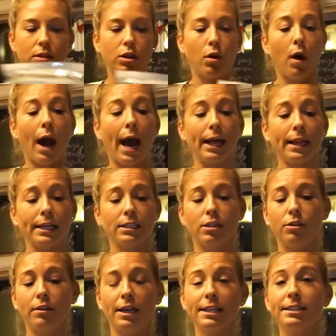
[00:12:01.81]
So I like
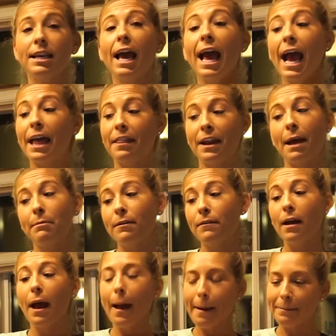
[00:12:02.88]
to do this. And then
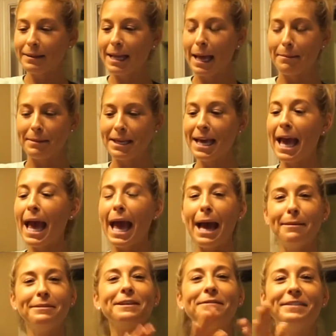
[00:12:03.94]

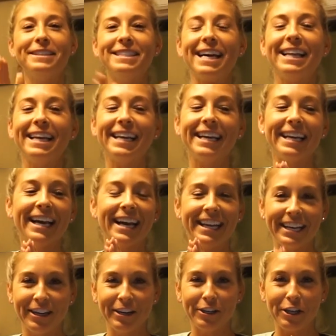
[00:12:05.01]
Emily Frisella,
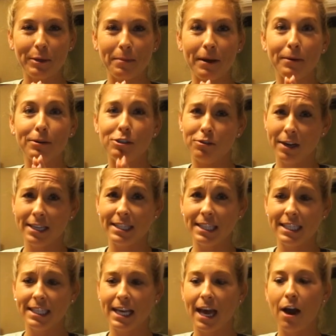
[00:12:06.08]
in her cookbook, which you guys
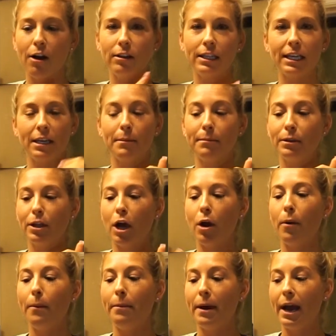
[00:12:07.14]
need to get, I'll link it
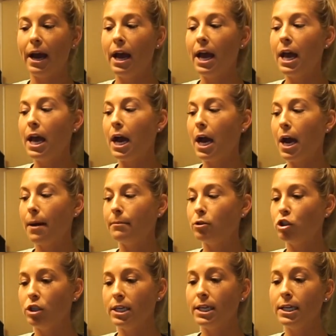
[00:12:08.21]
below, but
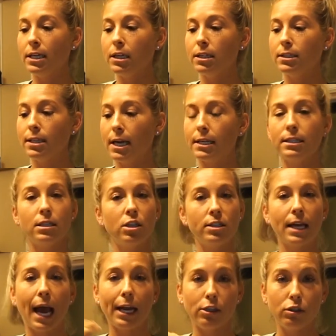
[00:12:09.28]
she says to
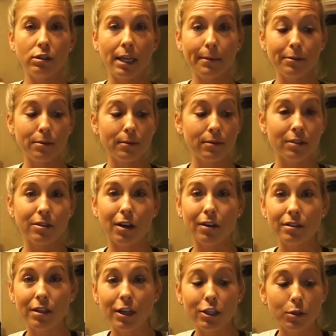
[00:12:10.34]
just add 2 tablespoons of
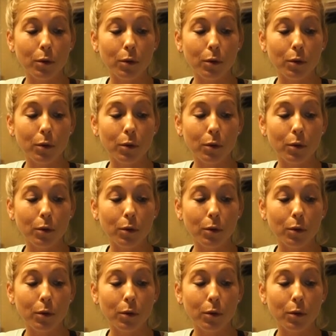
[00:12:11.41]
salsa.